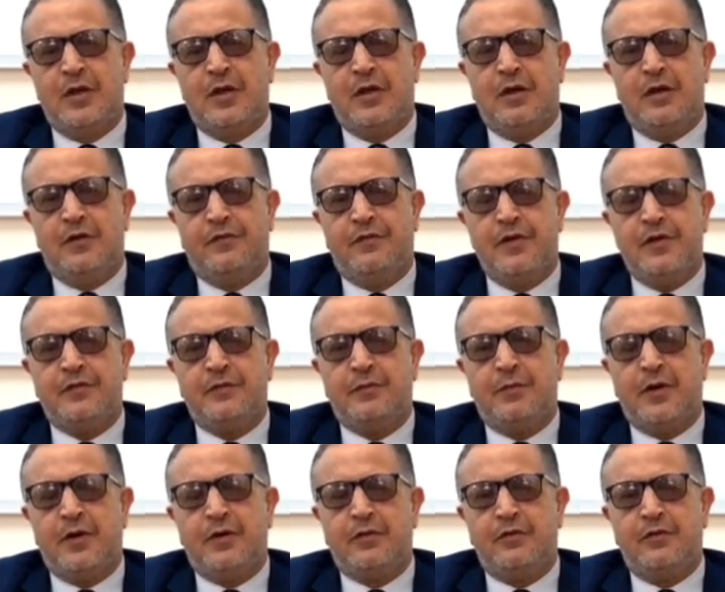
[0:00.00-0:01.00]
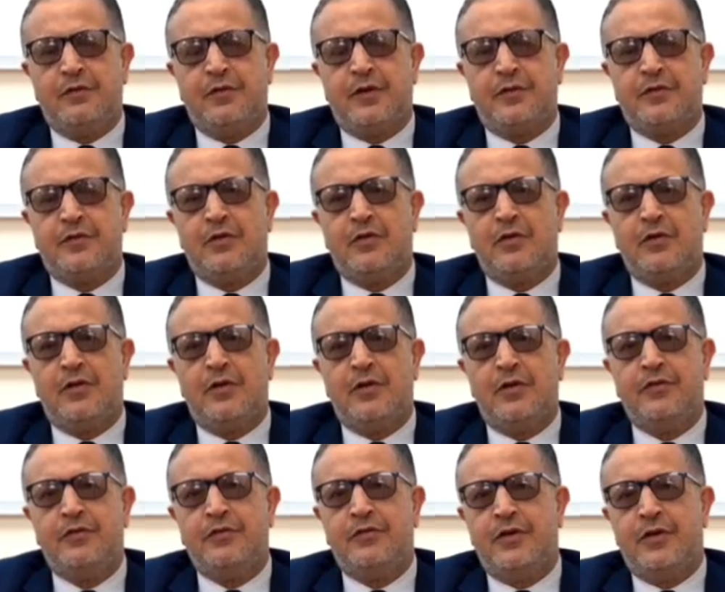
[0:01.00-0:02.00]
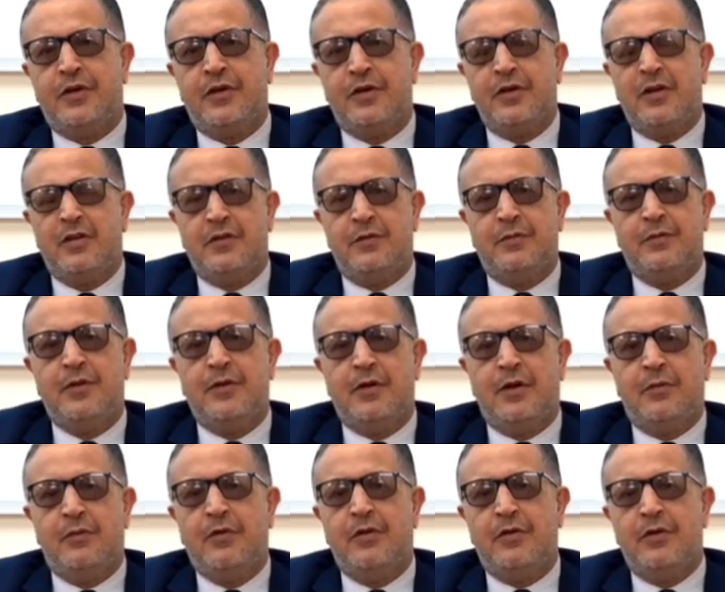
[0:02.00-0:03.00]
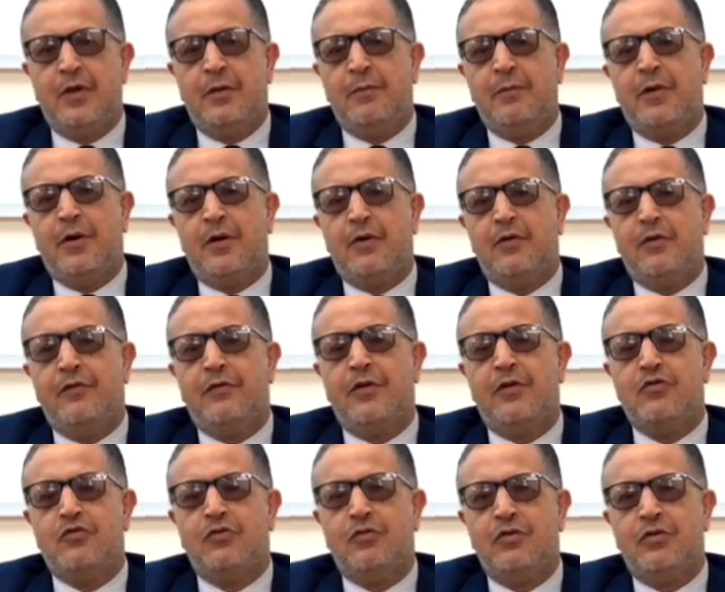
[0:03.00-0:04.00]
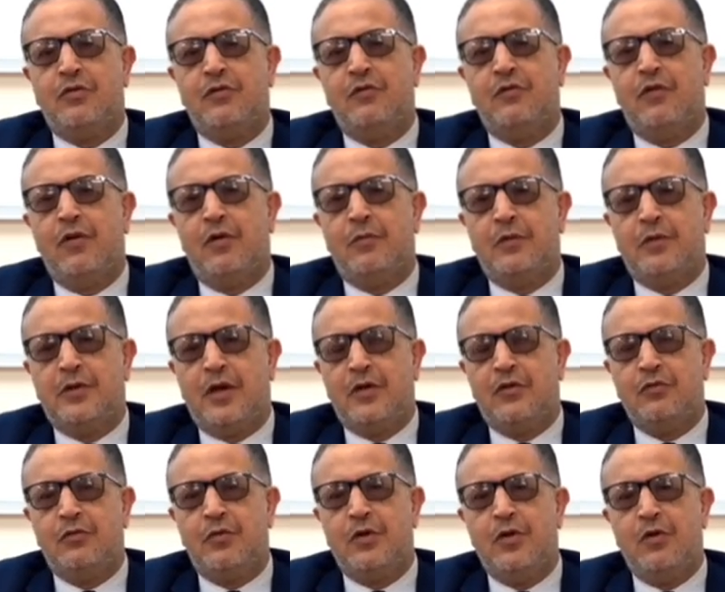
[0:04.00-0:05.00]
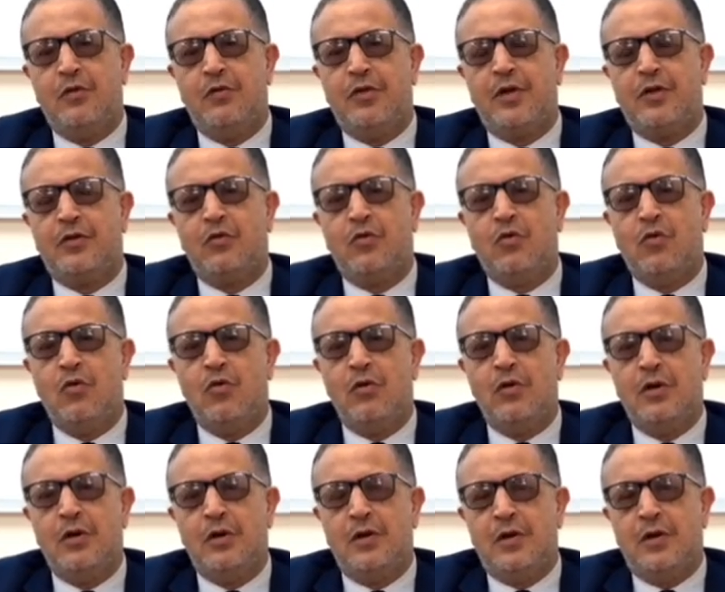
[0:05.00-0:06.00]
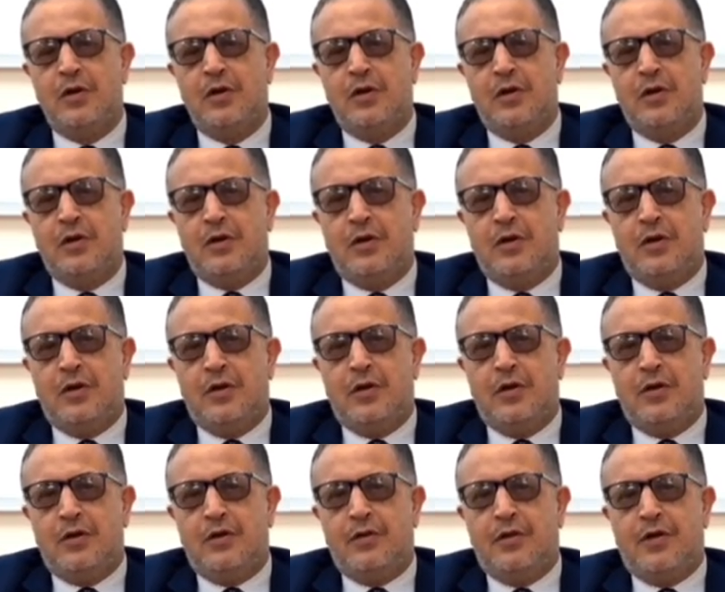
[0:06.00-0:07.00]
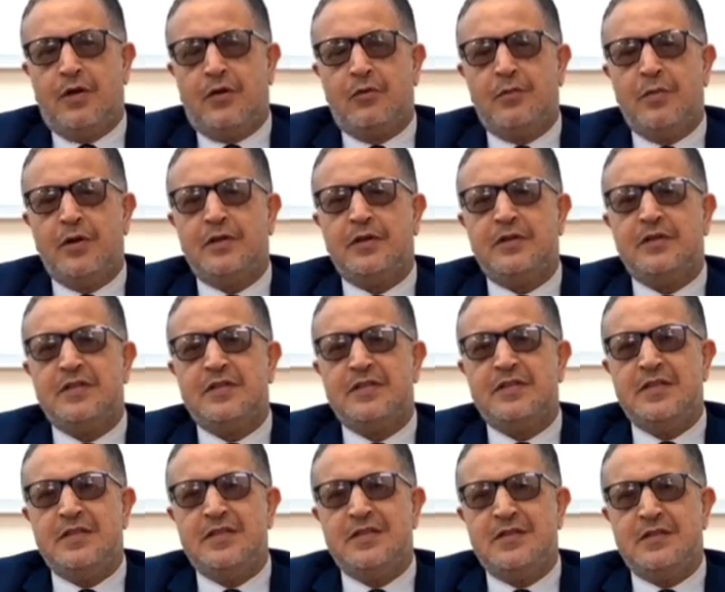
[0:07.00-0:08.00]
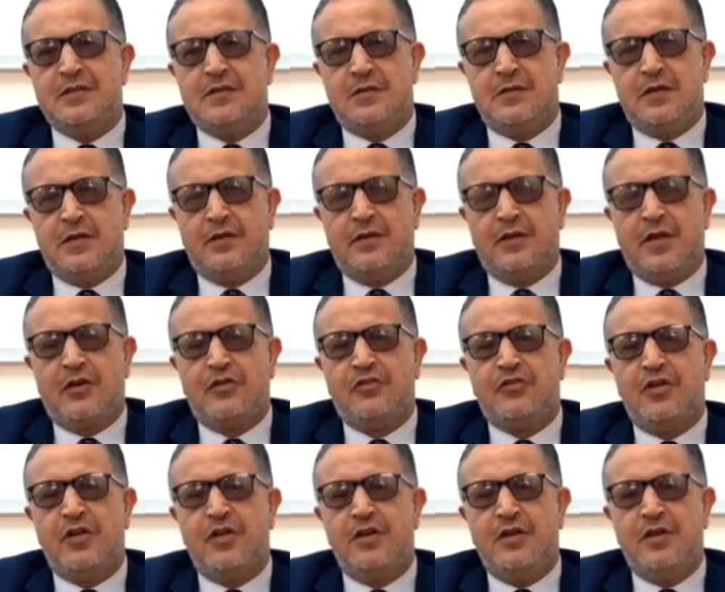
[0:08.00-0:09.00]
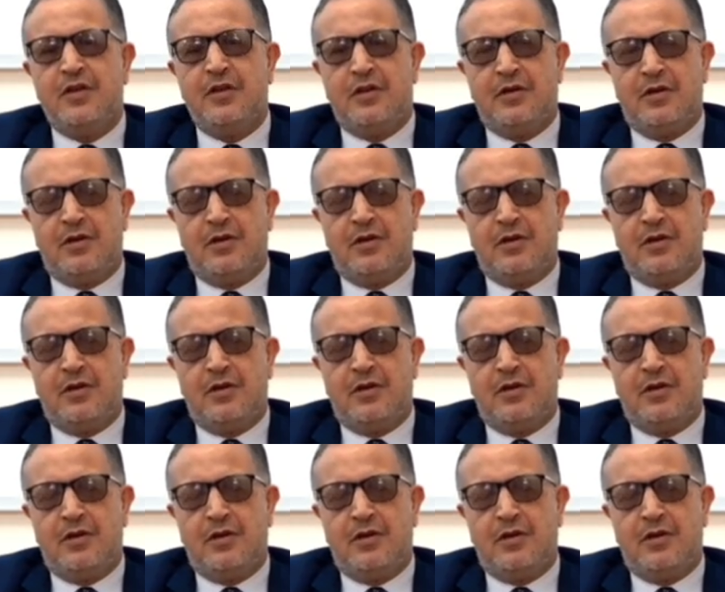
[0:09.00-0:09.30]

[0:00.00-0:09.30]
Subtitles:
The first part of the articular history depends upon number of the joint involvement. As we know that all the rheumatic diseases, they are sharing